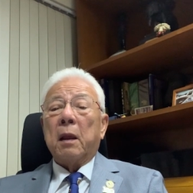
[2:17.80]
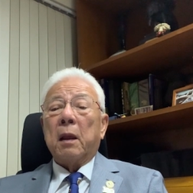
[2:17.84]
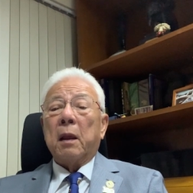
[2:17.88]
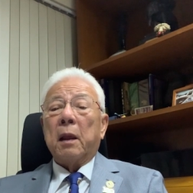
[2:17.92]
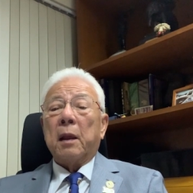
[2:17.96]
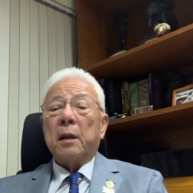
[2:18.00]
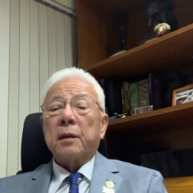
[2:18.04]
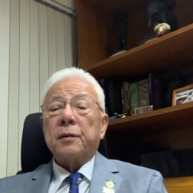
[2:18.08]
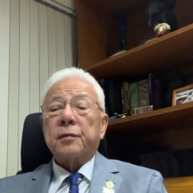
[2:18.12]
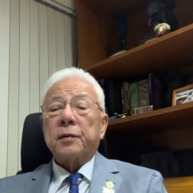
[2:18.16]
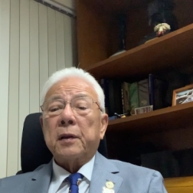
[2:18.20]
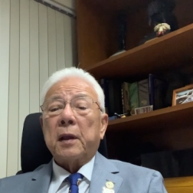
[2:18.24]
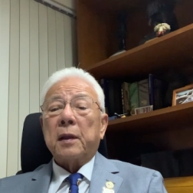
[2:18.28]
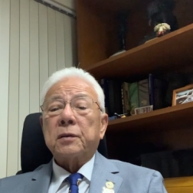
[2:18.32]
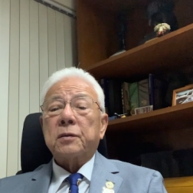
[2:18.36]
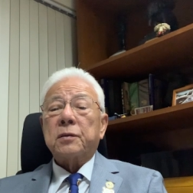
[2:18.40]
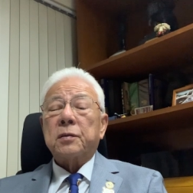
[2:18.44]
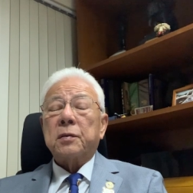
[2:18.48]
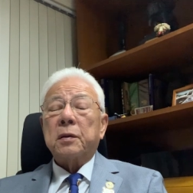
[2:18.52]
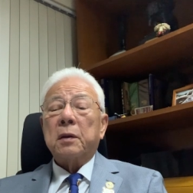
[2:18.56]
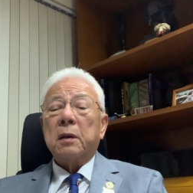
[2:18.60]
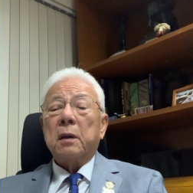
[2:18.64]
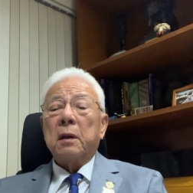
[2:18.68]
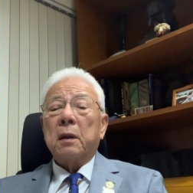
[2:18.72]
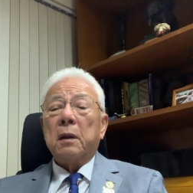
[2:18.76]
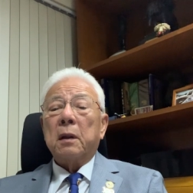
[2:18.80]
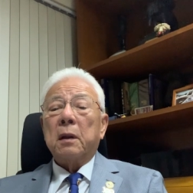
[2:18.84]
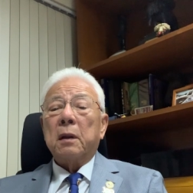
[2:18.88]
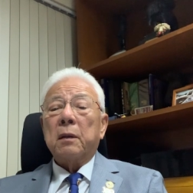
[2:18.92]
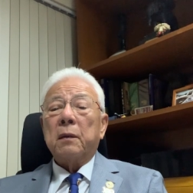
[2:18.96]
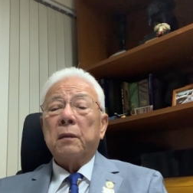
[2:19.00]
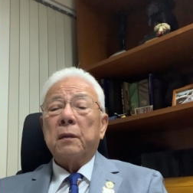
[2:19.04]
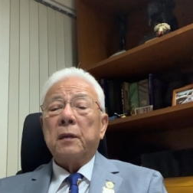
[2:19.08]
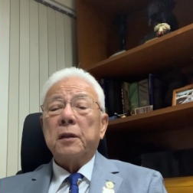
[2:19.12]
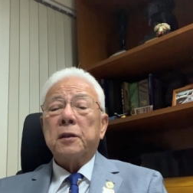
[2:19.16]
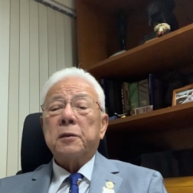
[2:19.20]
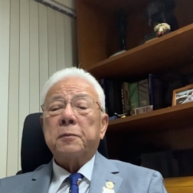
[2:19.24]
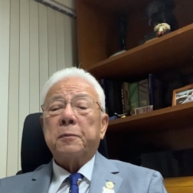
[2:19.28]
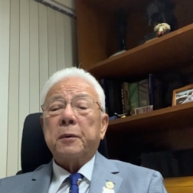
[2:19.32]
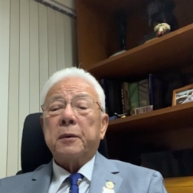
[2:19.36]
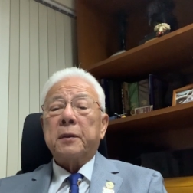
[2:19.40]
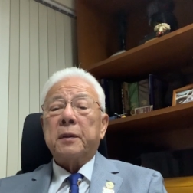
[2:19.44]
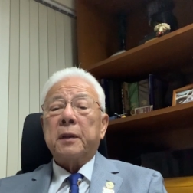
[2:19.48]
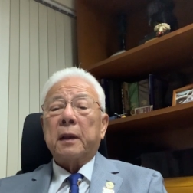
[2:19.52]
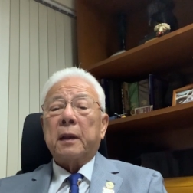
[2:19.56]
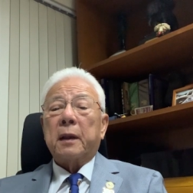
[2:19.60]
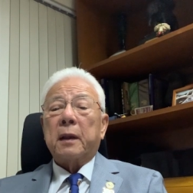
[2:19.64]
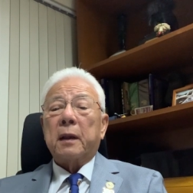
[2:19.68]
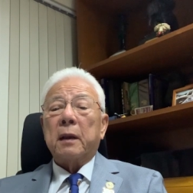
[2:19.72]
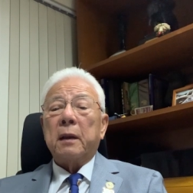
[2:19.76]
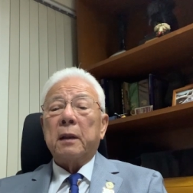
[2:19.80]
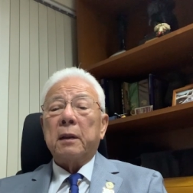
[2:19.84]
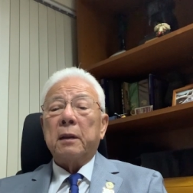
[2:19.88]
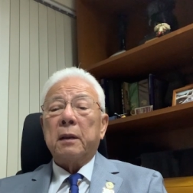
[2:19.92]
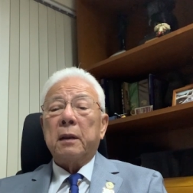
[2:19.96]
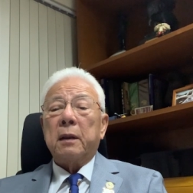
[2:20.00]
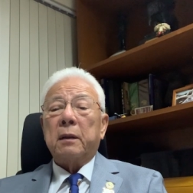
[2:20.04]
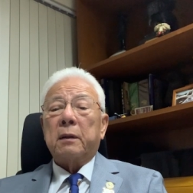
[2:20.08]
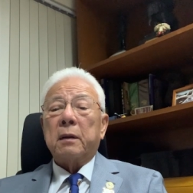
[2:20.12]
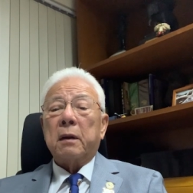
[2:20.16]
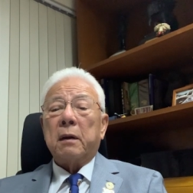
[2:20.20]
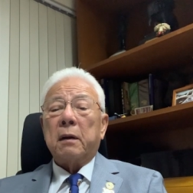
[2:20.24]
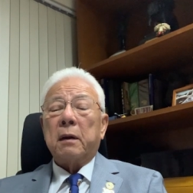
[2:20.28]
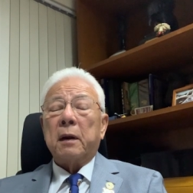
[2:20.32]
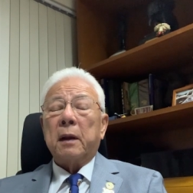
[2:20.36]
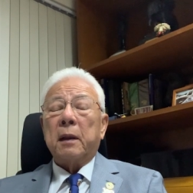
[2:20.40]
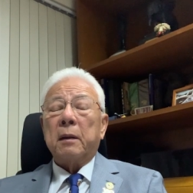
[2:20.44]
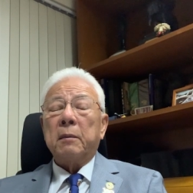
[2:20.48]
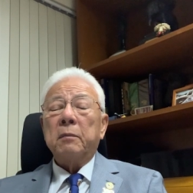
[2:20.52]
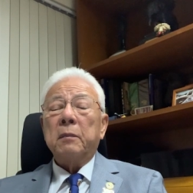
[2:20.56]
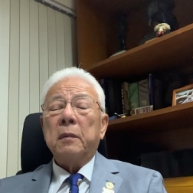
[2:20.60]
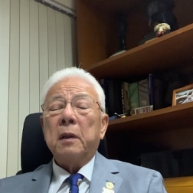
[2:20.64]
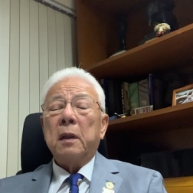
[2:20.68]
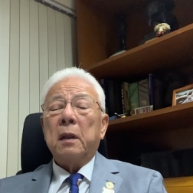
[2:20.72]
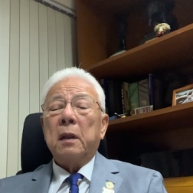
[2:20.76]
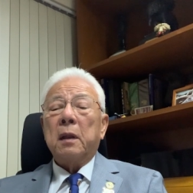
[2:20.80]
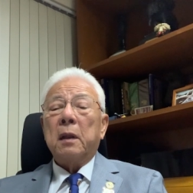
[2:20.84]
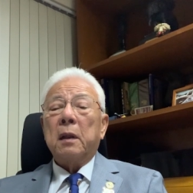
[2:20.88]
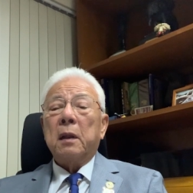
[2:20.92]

As such, this particular time,